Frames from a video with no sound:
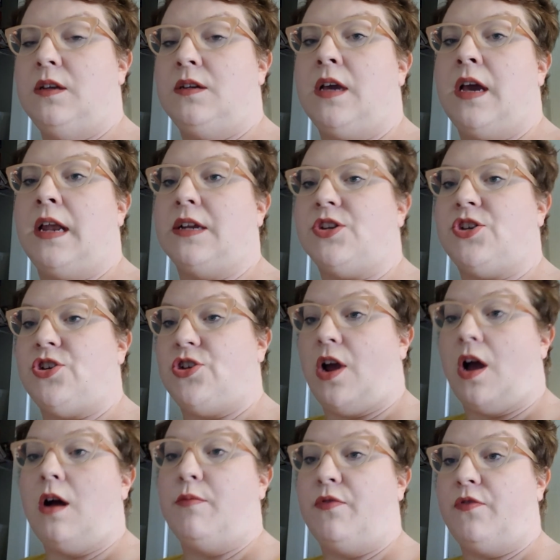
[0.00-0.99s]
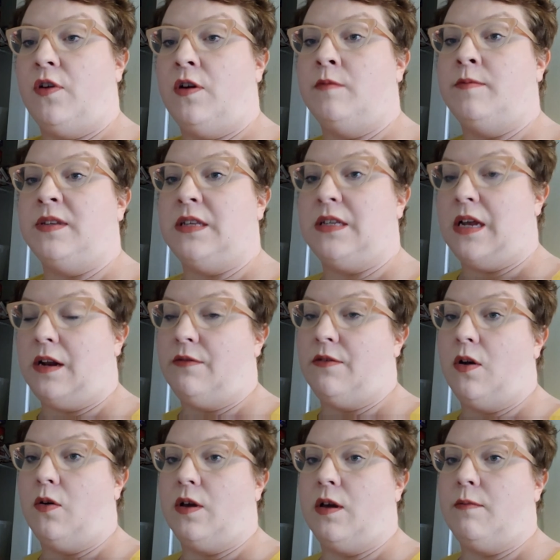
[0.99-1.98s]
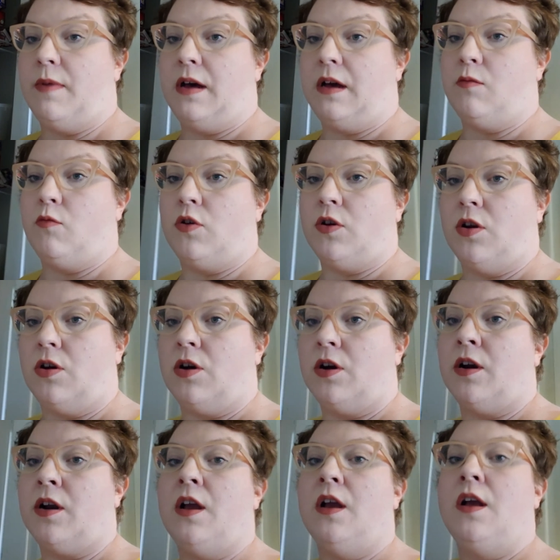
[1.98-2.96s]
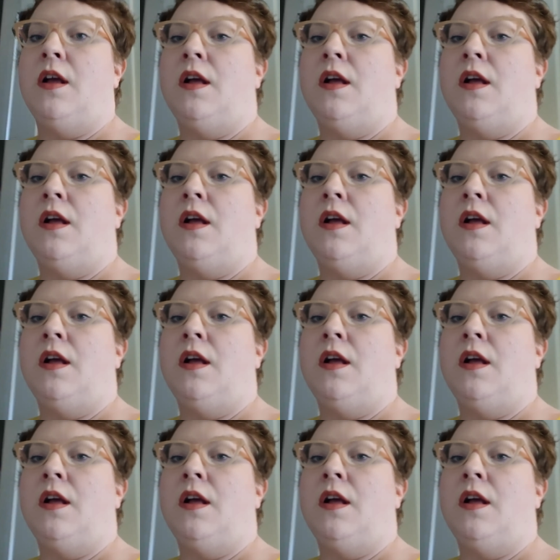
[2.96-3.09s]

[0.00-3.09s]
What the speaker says: to kind of shop from instead of going and buying more yarn.